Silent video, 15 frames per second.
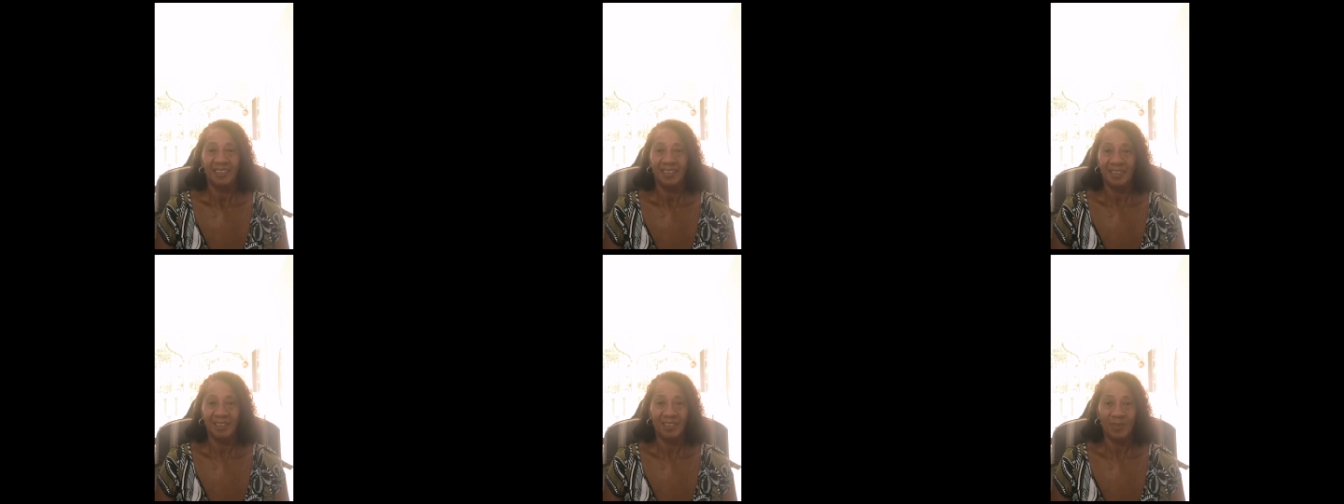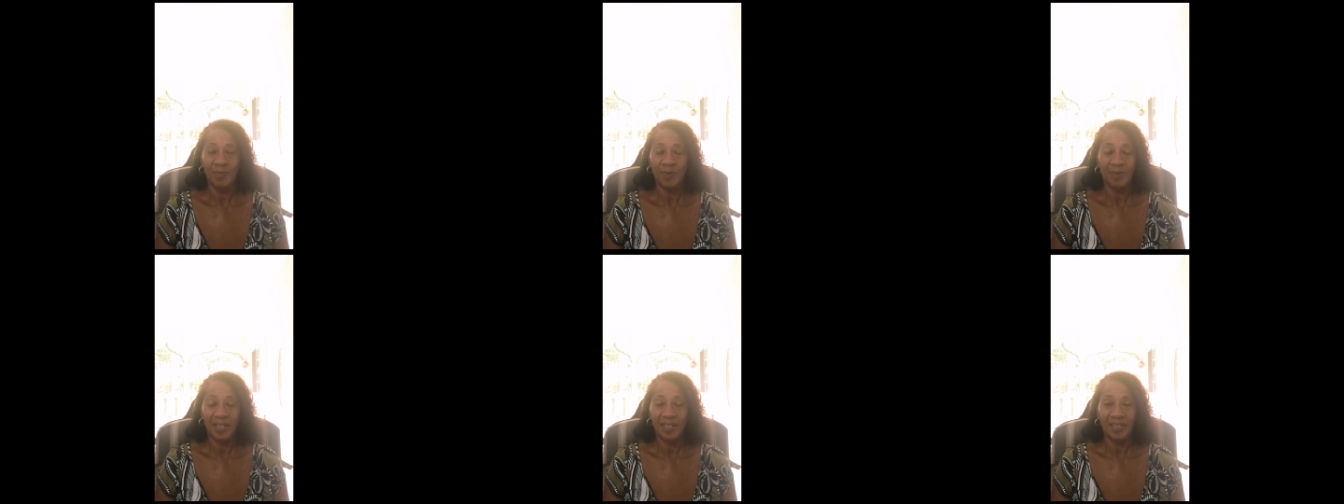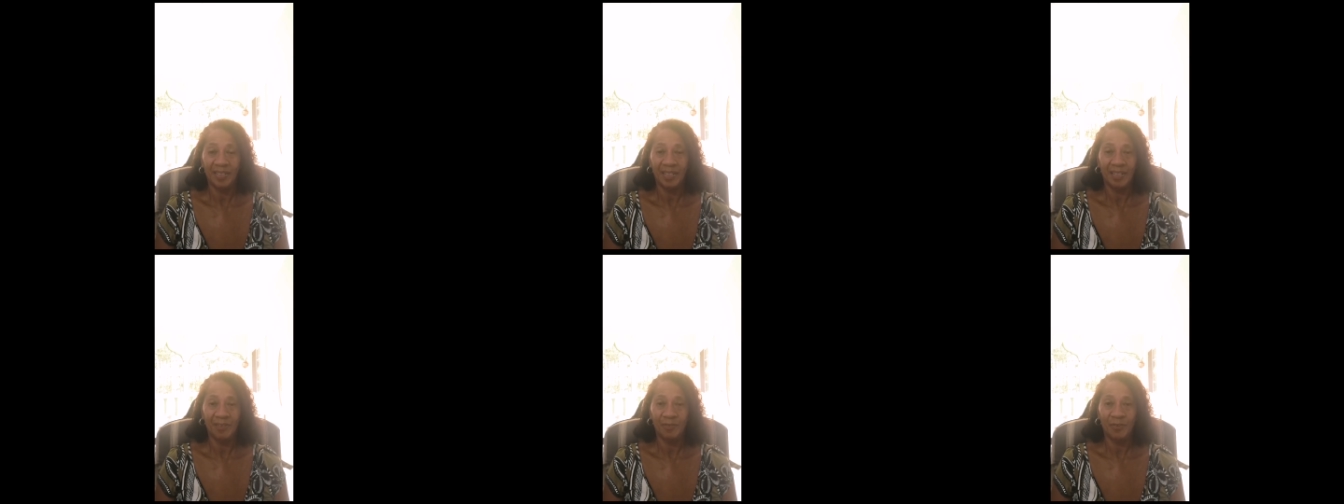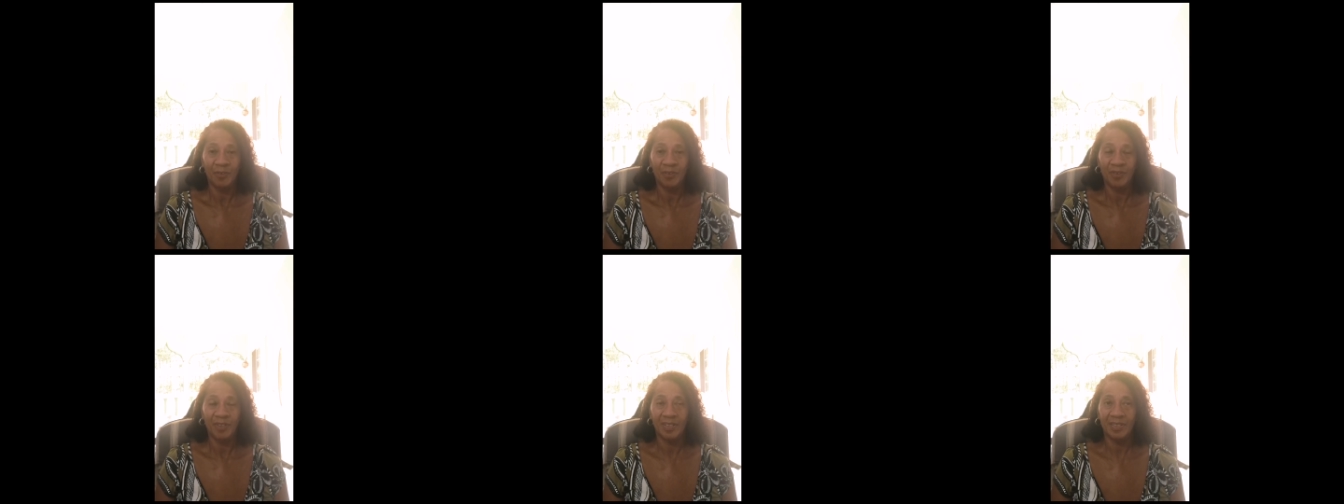You're going to be paying that
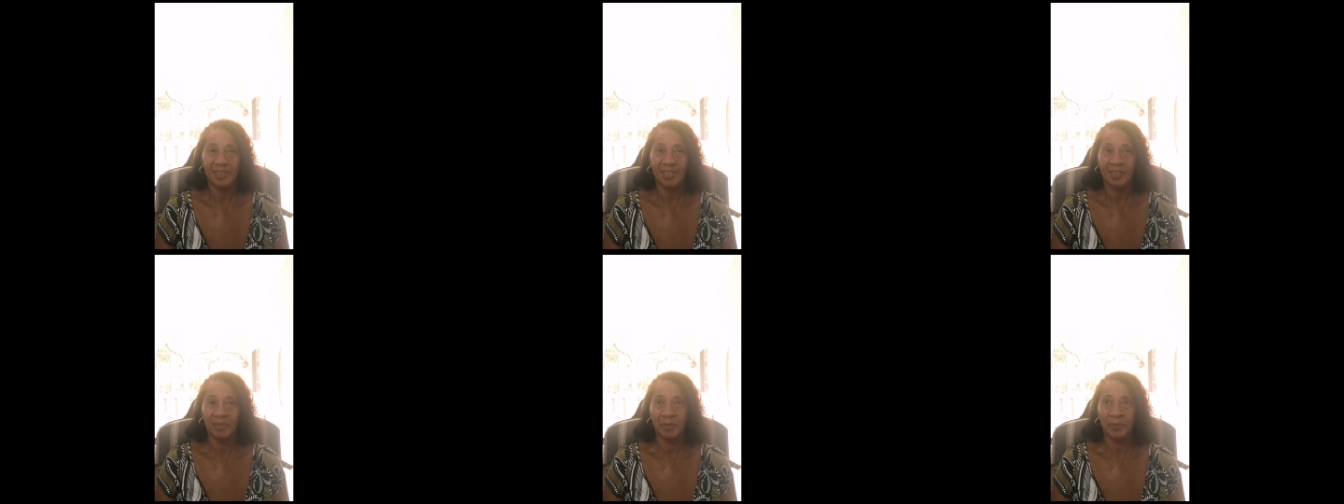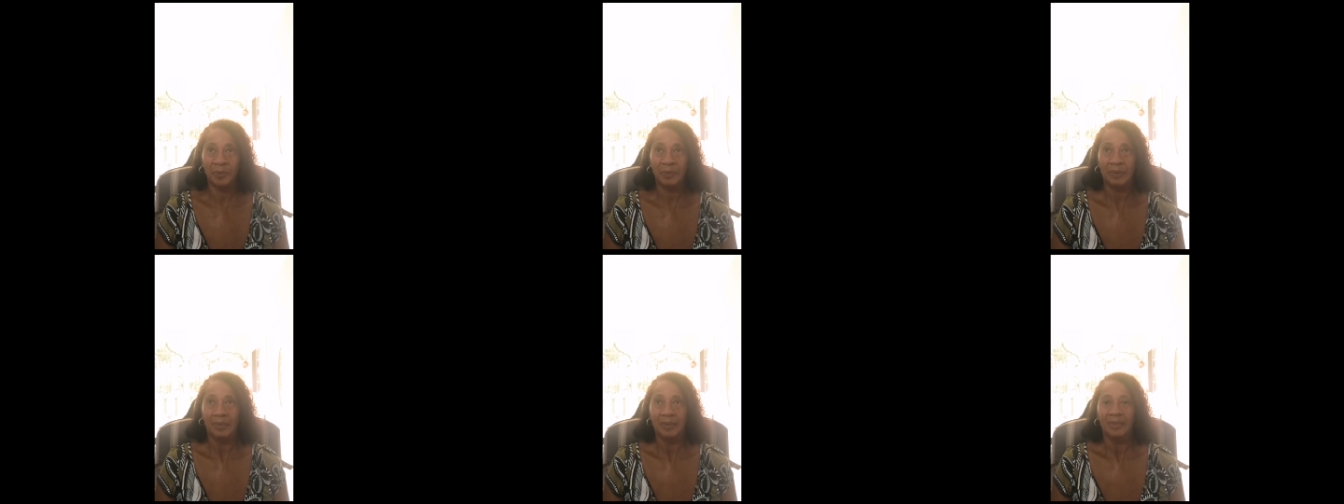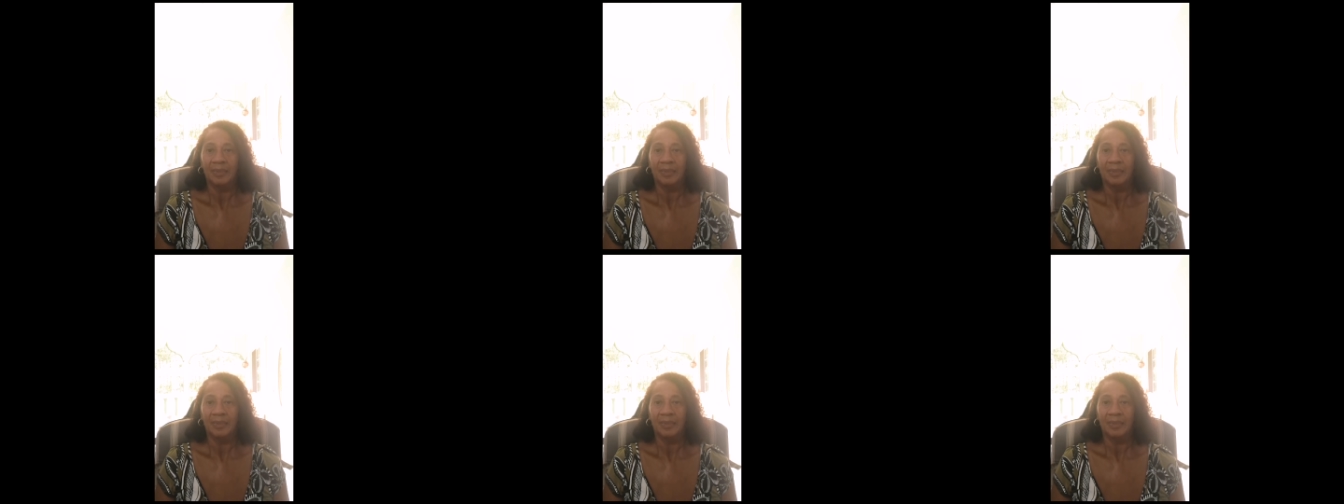for it. So